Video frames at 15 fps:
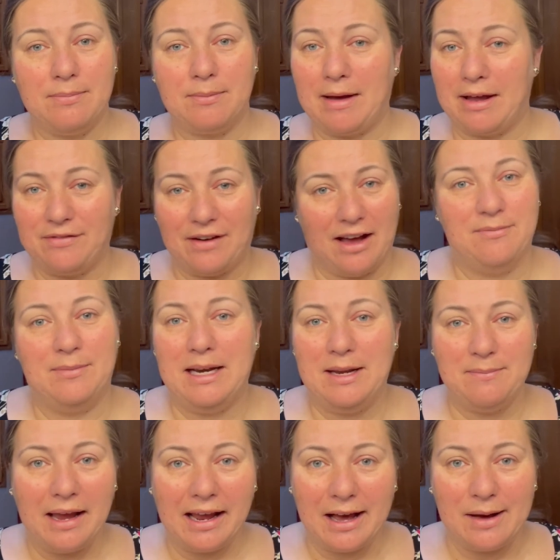my 5-minute
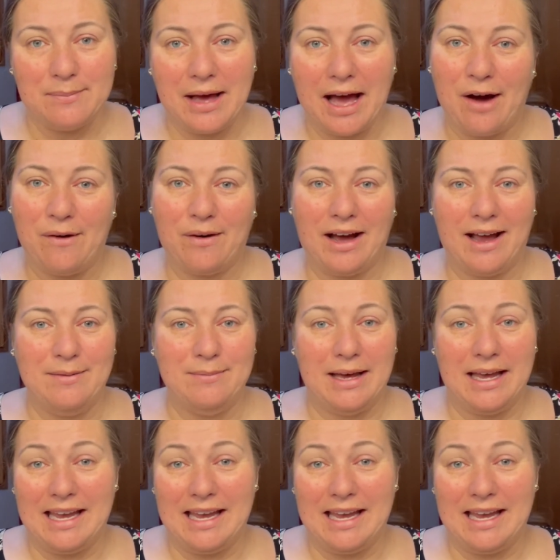makeup, how I'm